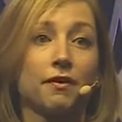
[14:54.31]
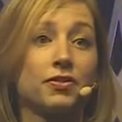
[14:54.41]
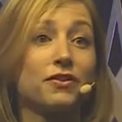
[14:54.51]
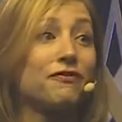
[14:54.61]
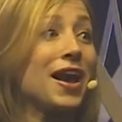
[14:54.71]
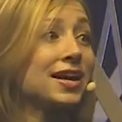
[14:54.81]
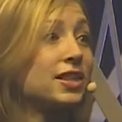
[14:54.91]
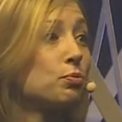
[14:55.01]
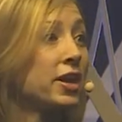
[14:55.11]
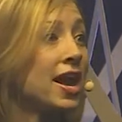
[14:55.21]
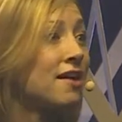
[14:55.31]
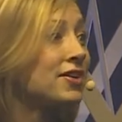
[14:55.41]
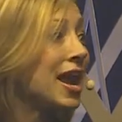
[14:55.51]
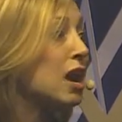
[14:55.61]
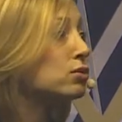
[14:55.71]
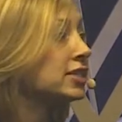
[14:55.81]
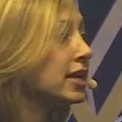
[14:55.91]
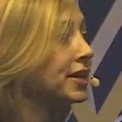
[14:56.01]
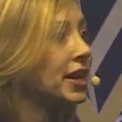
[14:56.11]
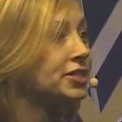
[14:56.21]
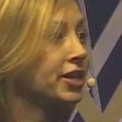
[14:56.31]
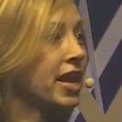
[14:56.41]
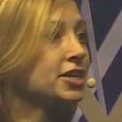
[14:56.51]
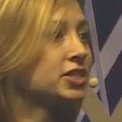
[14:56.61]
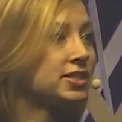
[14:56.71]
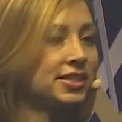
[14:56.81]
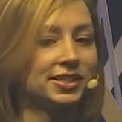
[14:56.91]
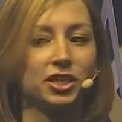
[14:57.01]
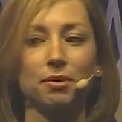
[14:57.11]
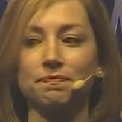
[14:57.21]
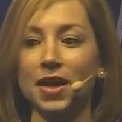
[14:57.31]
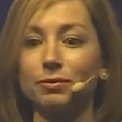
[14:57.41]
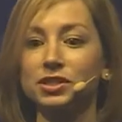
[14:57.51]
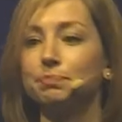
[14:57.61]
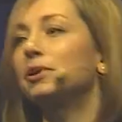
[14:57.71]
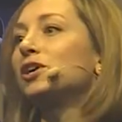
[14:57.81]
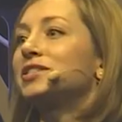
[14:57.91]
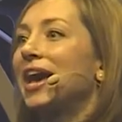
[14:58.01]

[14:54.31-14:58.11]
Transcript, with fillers: The fact that we have an outdated education system that was built